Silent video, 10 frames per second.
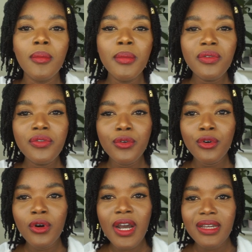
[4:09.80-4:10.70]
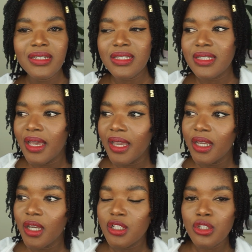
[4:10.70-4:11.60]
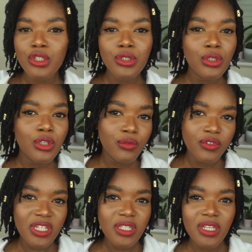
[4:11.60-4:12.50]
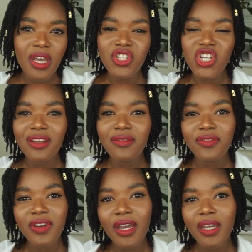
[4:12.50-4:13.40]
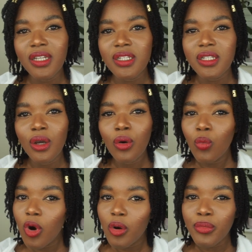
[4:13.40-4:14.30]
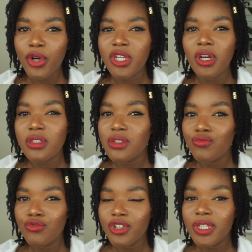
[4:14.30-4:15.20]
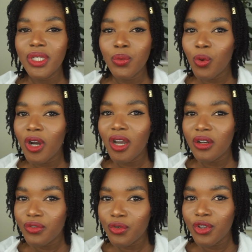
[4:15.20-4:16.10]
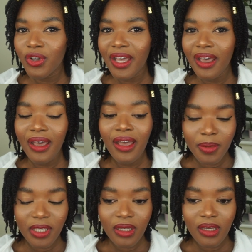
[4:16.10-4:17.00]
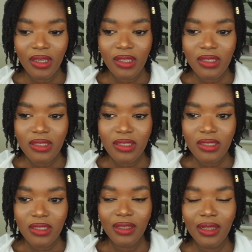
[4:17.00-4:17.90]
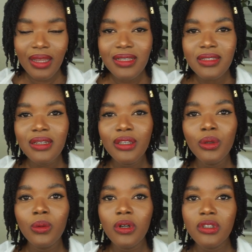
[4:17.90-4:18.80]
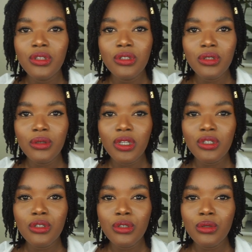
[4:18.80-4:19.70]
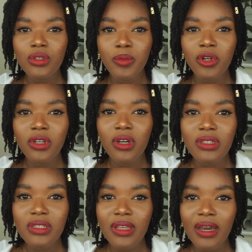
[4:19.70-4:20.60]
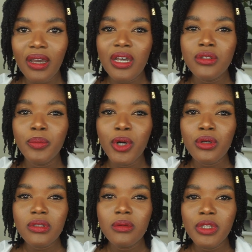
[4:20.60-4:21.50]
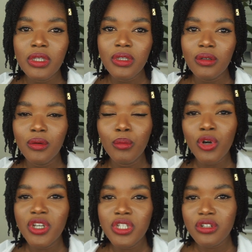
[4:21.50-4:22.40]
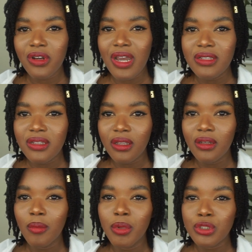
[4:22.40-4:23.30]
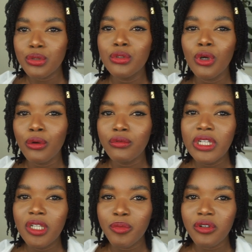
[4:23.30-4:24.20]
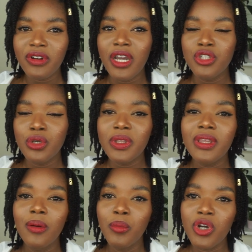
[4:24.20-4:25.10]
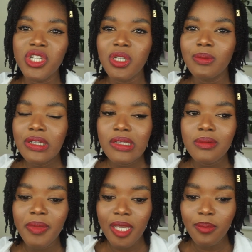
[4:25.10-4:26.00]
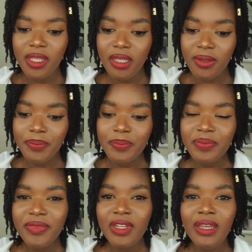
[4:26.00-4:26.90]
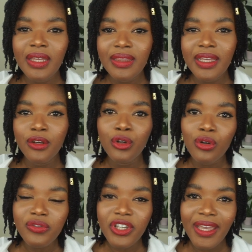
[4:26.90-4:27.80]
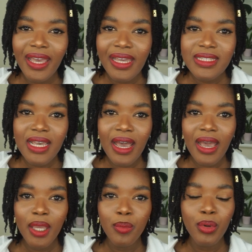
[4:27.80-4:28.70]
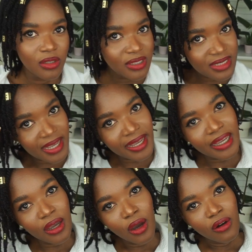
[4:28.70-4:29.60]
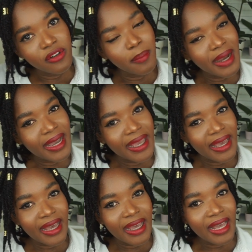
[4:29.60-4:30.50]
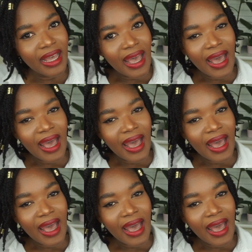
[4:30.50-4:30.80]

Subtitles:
Number four, I'd say to do your research and find what products really work for your hair, because the last thing you want to do is use products that are supposed to be moisturizing but do not really provide you with that moisture, because maybe they're not for your hair type. So say for my hair